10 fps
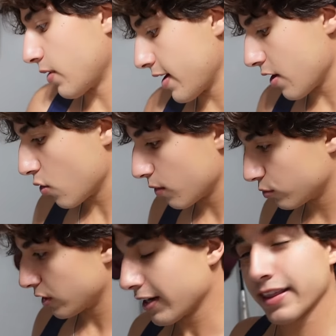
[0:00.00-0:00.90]
right now,
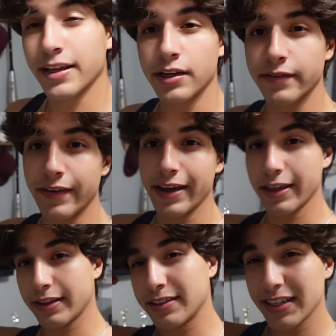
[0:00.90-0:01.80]
I'm trying to think of
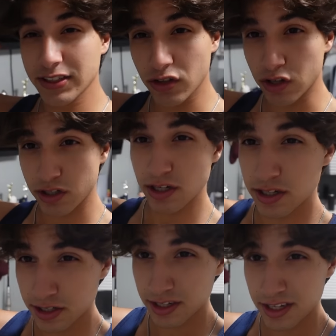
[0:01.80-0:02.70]
a TikTok
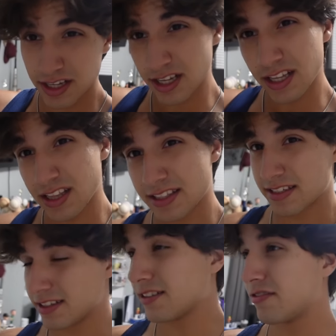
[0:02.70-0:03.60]

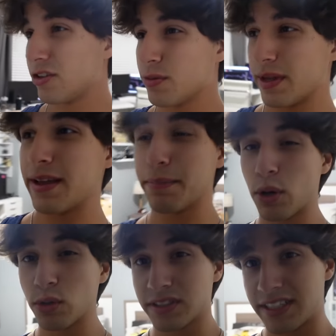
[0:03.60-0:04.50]
to film and
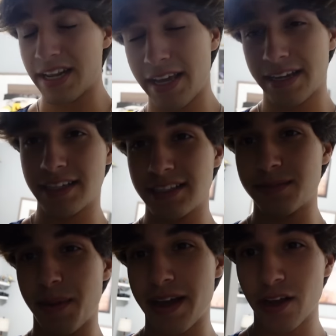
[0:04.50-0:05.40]
post today, because
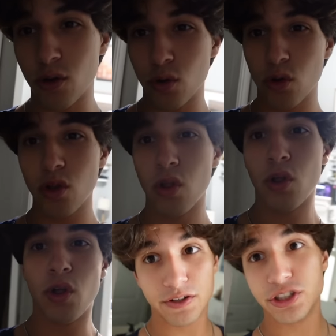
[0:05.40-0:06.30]
my goal,
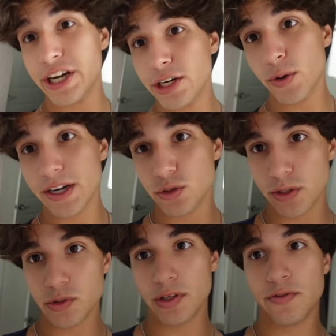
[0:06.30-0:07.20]
January
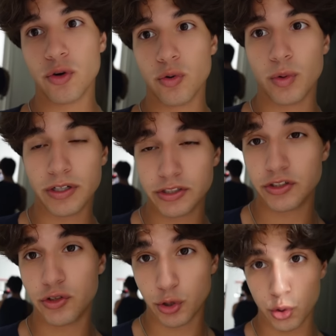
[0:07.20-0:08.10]
2024,
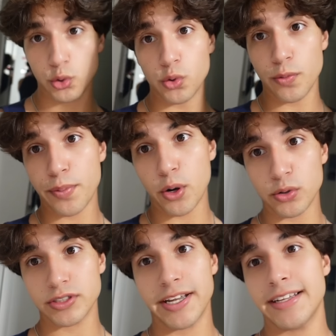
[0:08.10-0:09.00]
was to
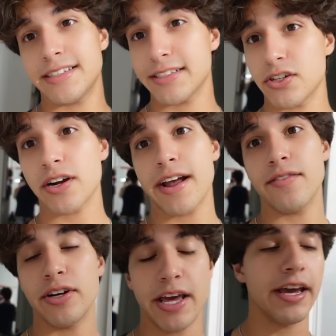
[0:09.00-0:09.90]
post a TikTok
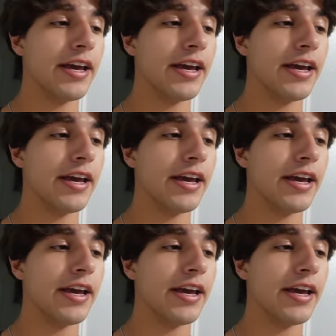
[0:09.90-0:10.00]
every day.